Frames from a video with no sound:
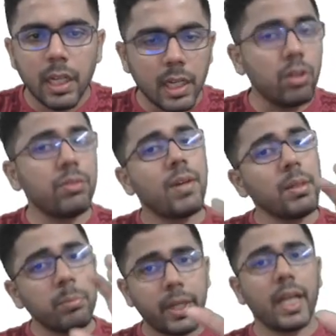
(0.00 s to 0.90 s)
Now if I
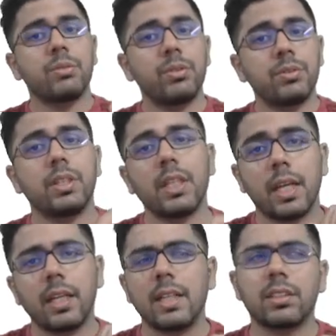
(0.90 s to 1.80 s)
break
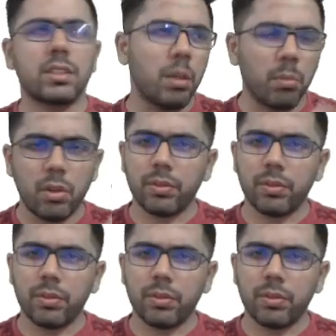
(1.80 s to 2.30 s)
59 as sum of